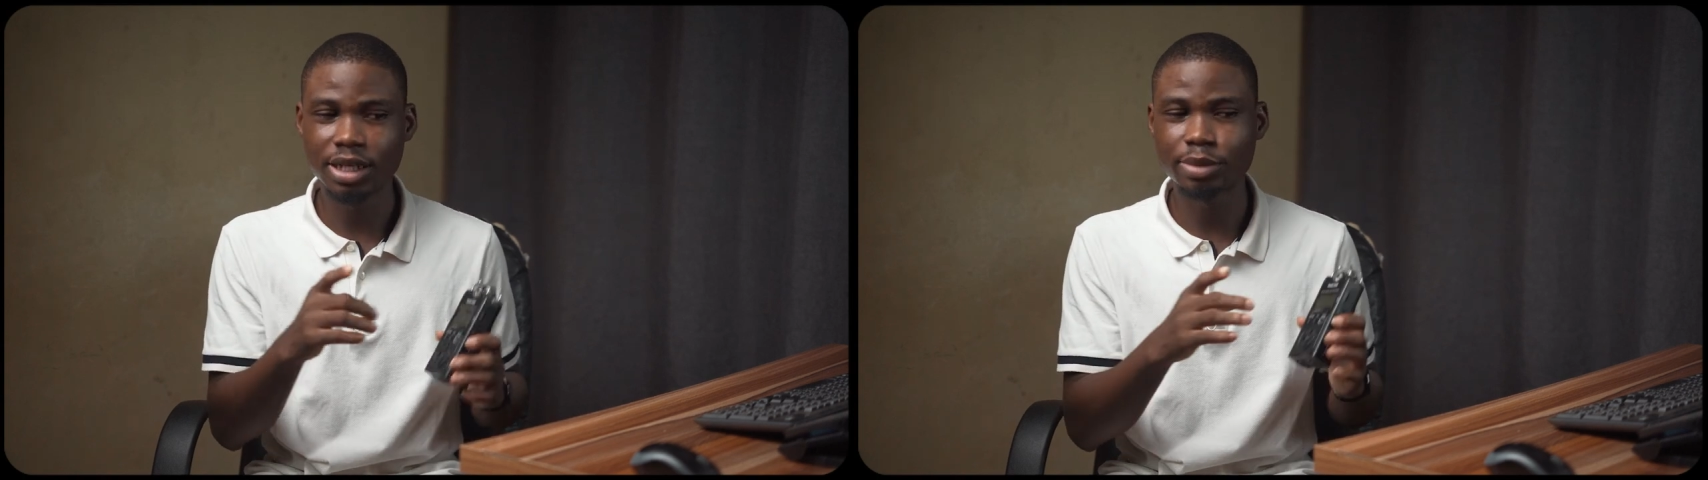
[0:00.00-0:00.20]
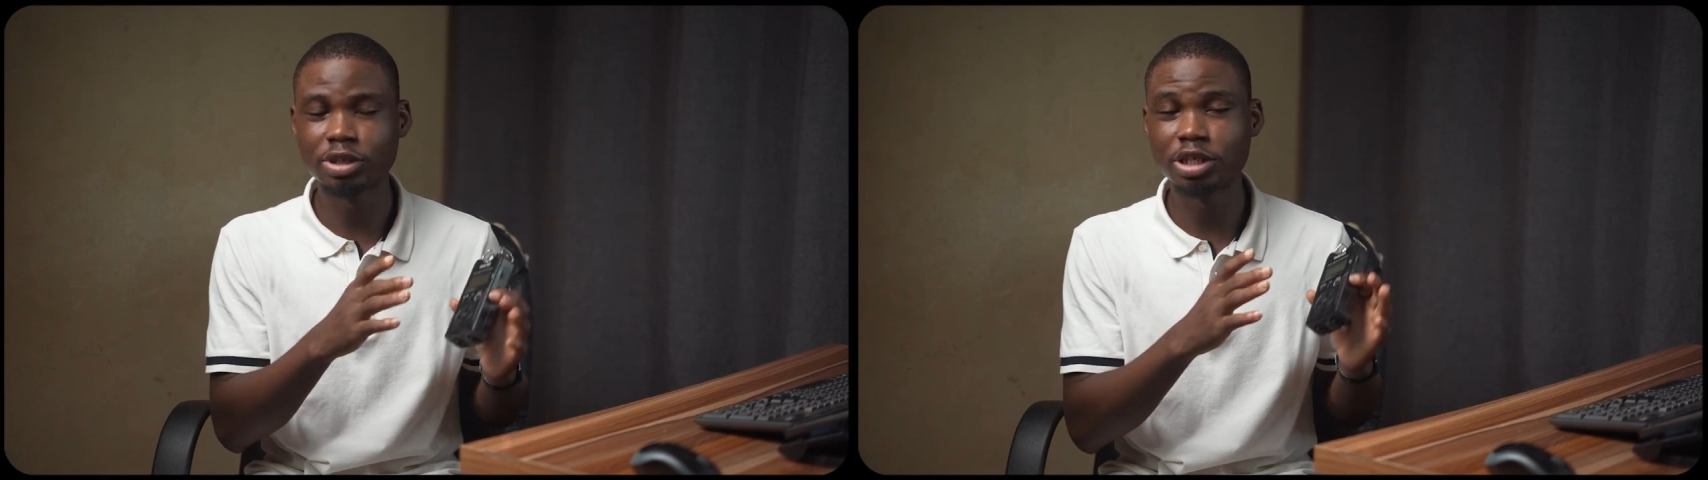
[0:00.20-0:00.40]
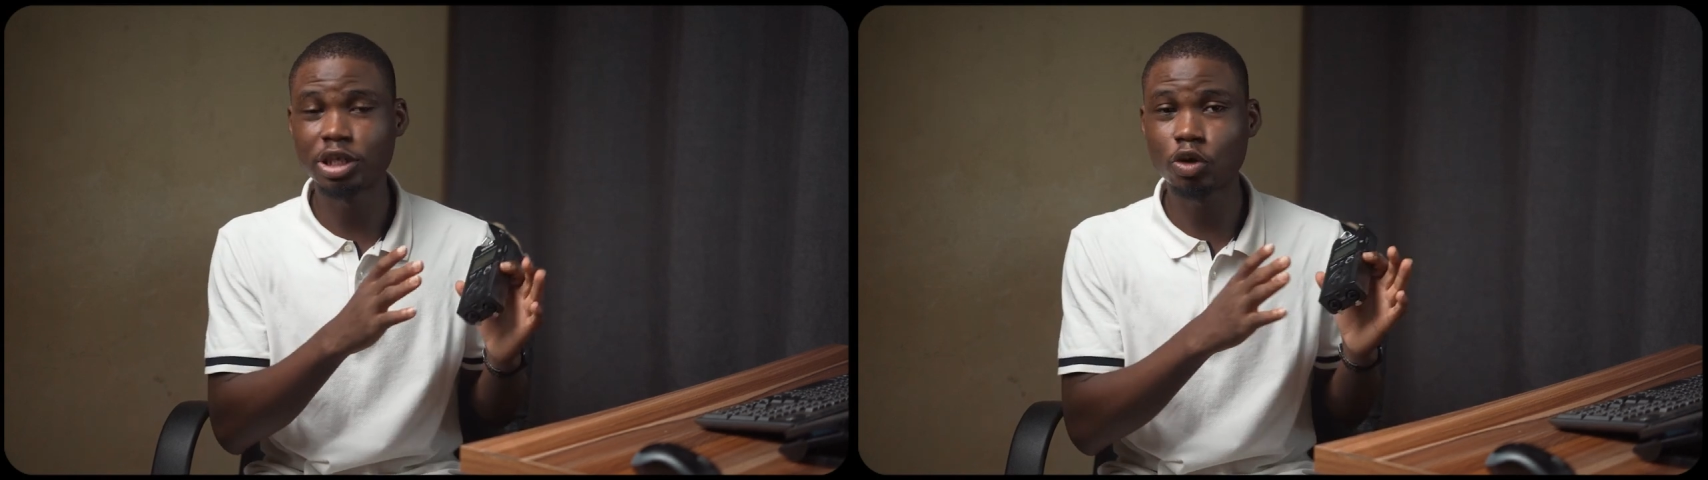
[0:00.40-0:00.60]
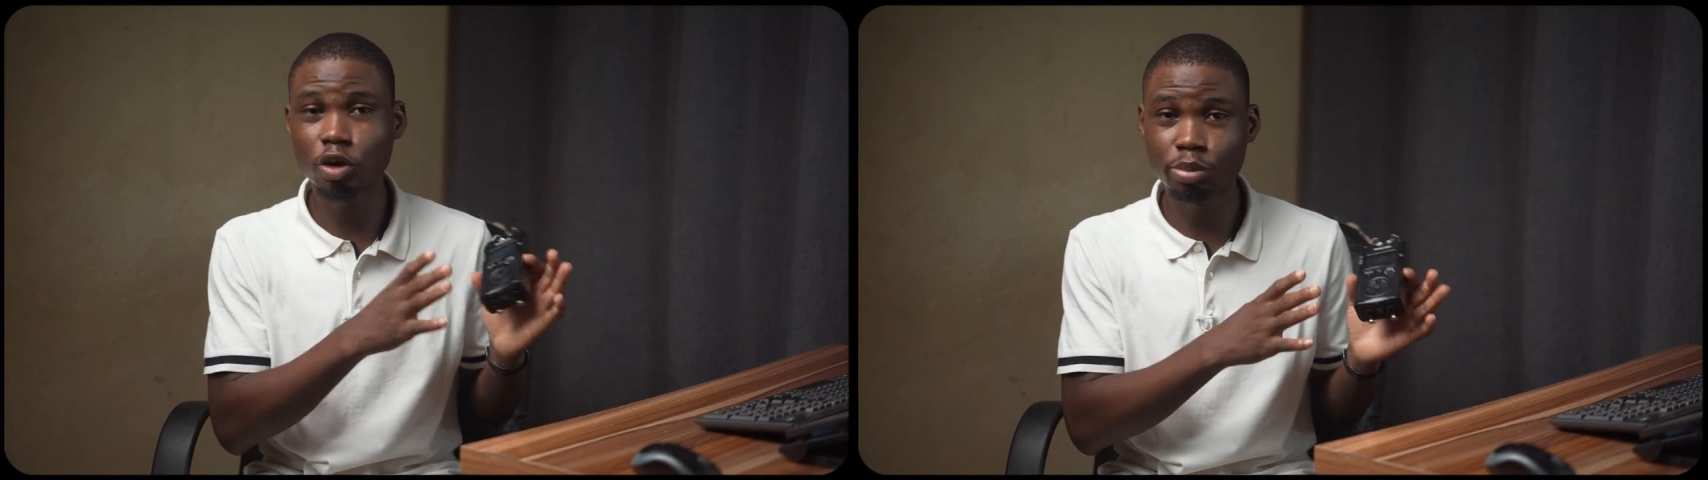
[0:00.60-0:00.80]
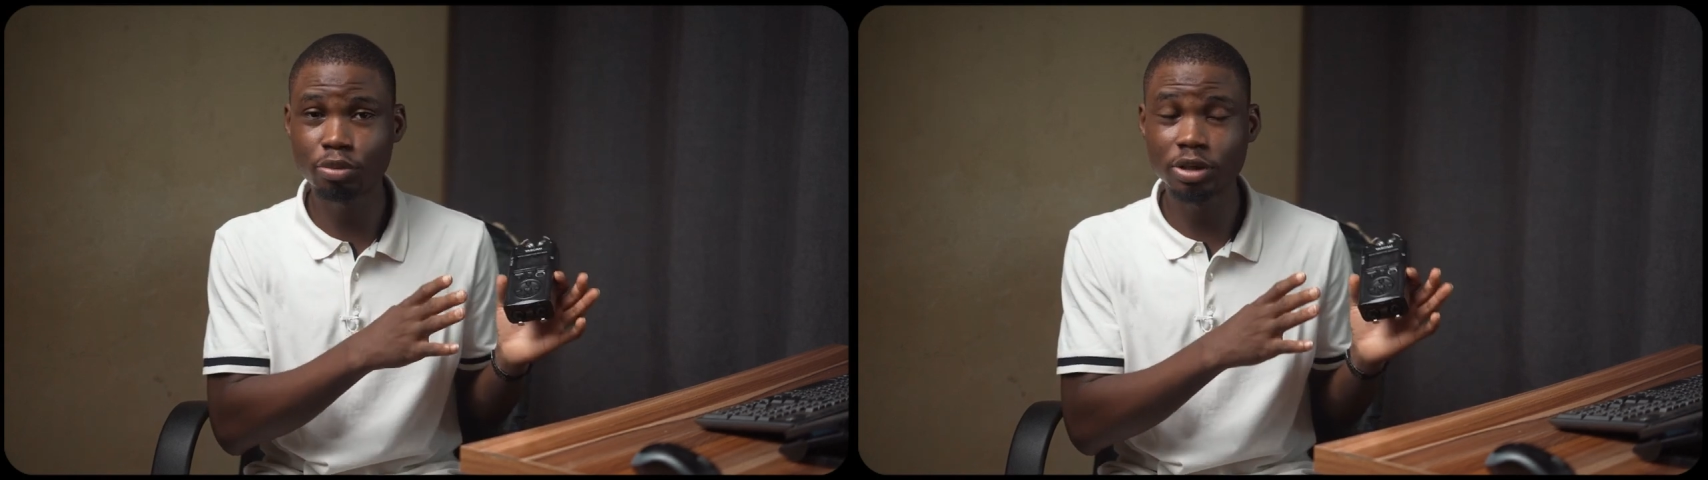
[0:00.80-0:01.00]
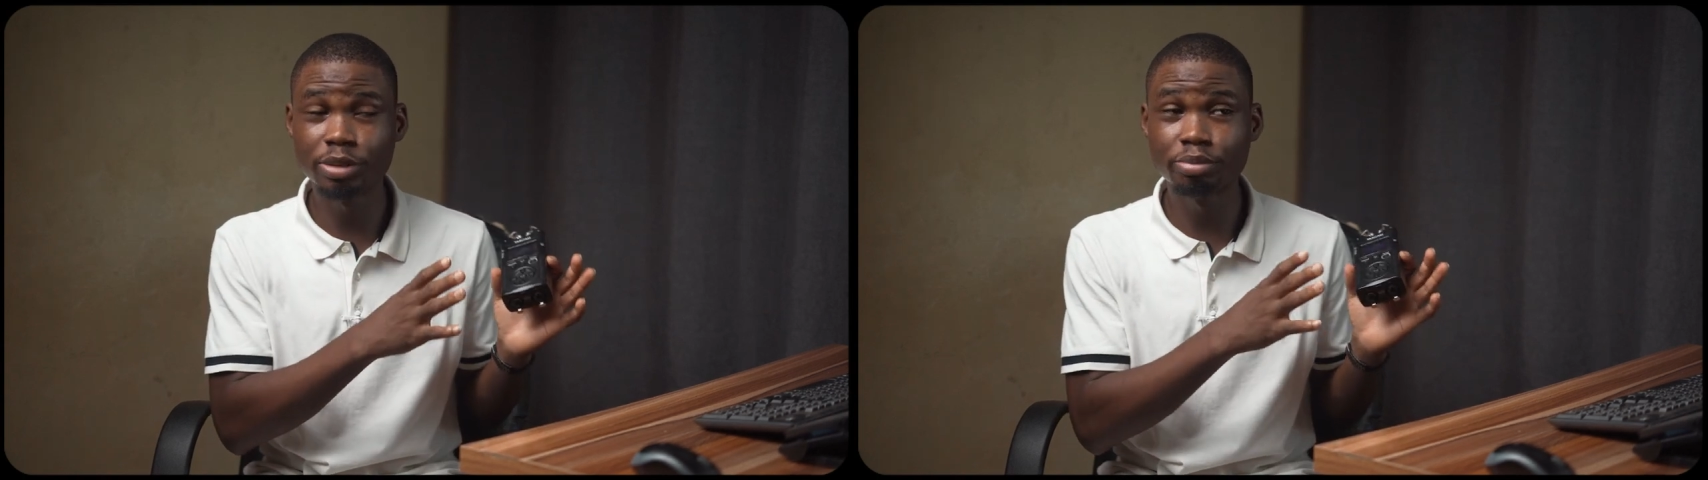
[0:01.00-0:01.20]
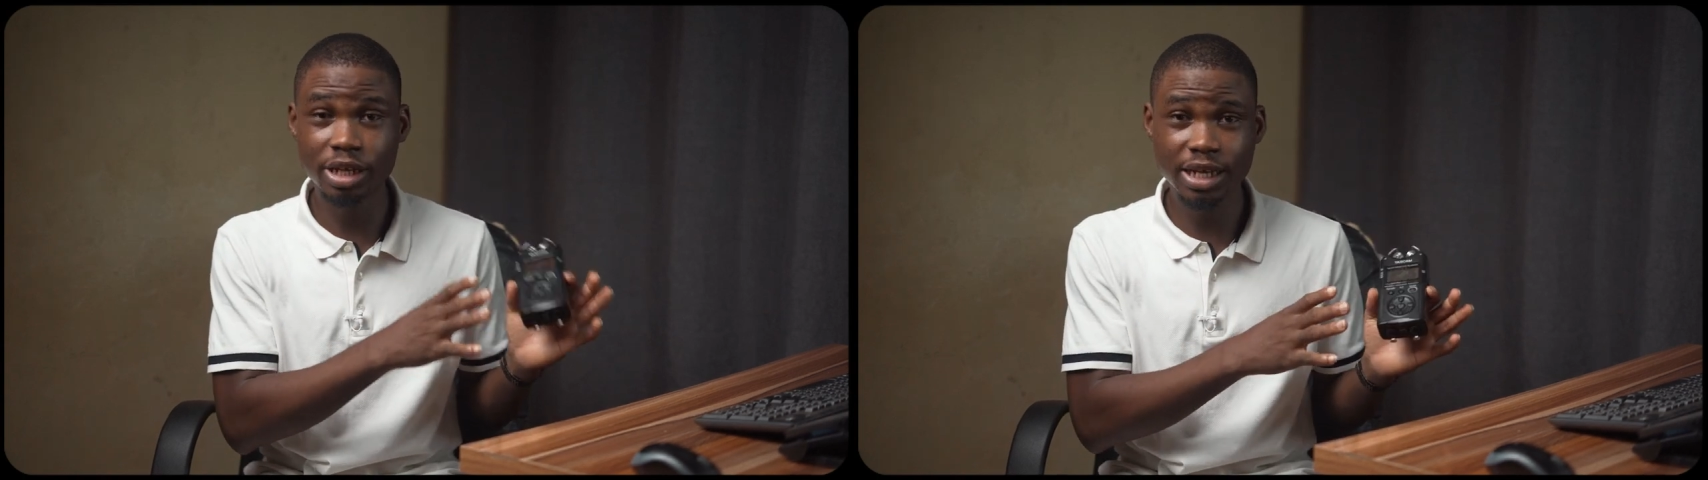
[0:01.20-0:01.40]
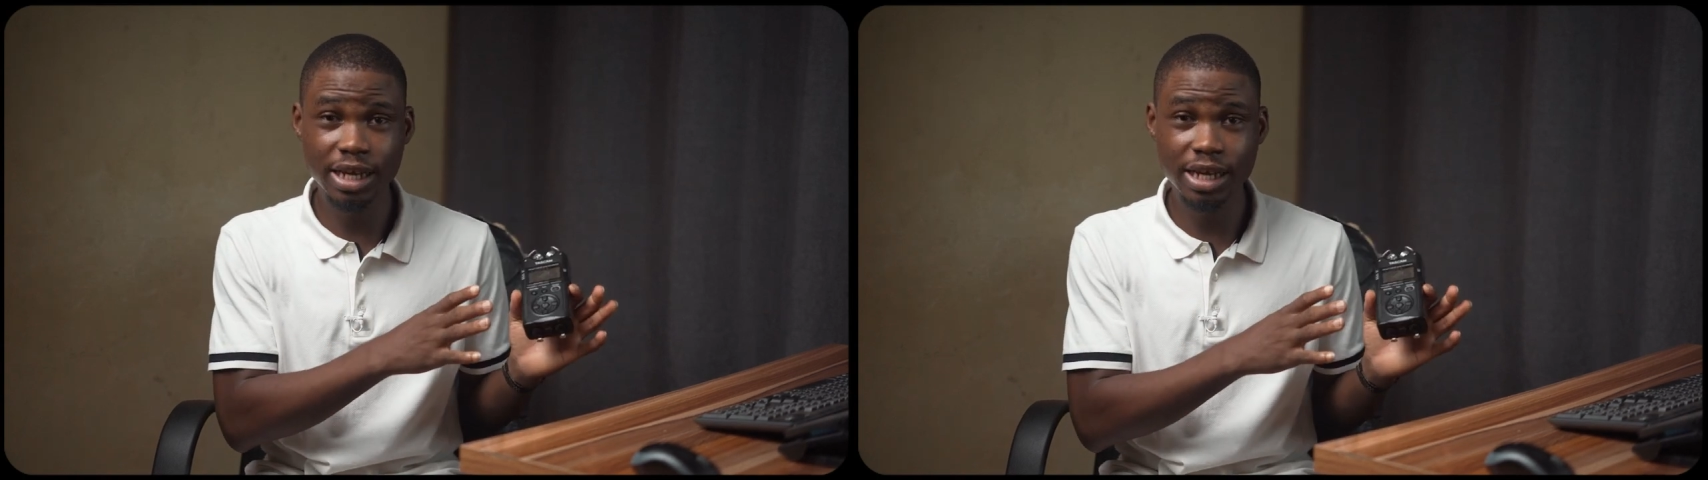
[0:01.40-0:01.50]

I mean, the bride